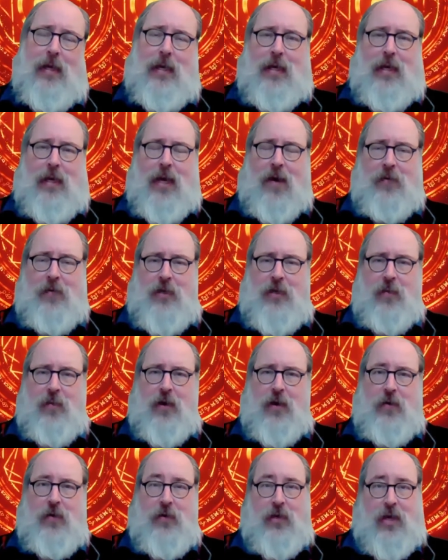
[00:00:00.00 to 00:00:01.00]
Obviously, the man
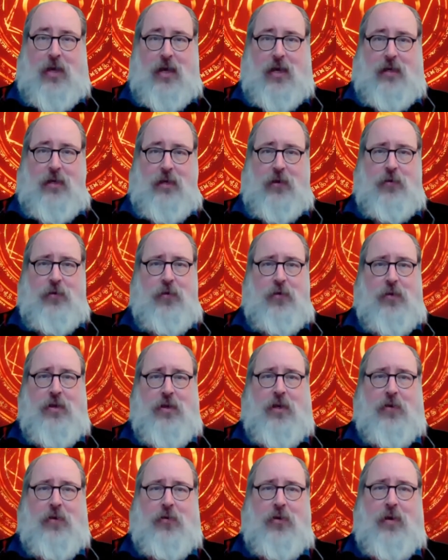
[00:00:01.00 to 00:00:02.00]
who says that truth is
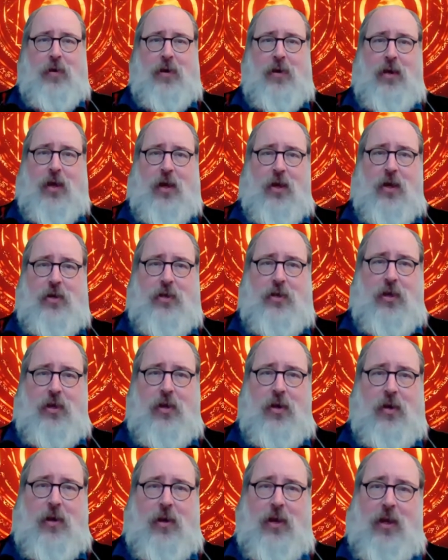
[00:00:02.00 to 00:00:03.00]
not true and knowledge is
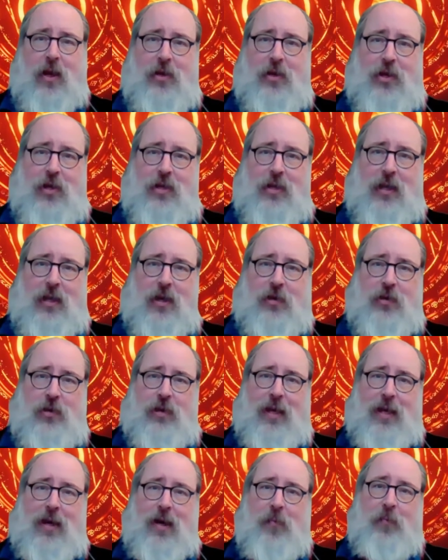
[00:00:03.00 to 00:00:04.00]
unknown and logic is illogical
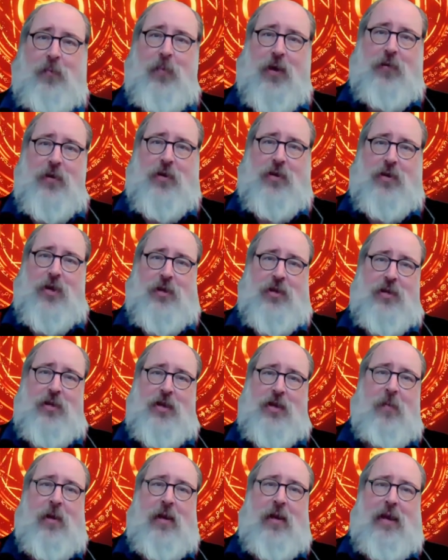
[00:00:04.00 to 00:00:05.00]
cannot buttress such a
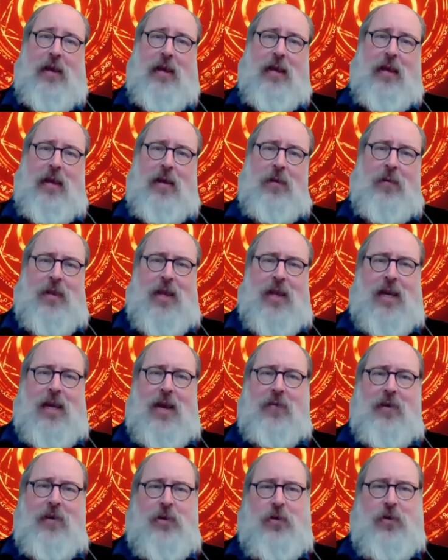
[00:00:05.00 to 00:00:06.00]
statement with any
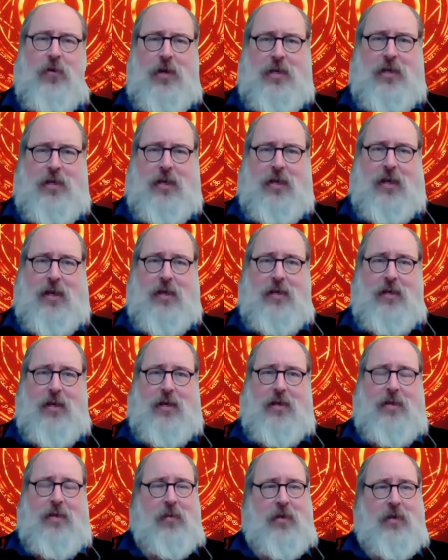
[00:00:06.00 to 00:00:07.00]
evidence or reasoning, as he
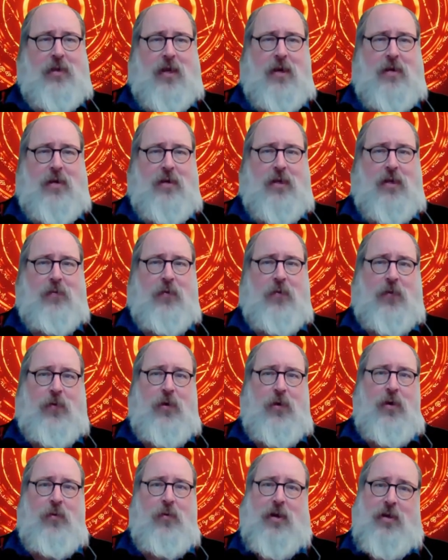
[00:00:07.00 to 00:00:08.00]
is simultaneously
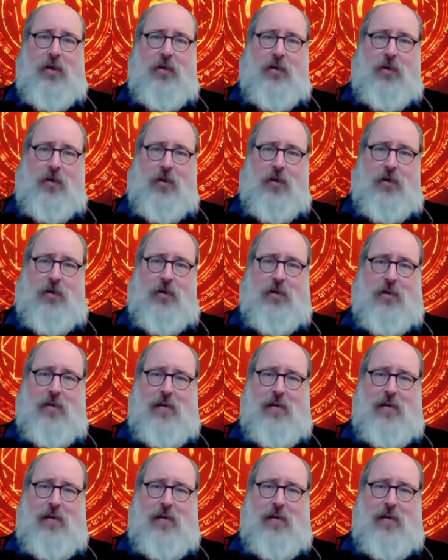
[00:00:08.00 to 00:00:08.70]
refuting what he asserts.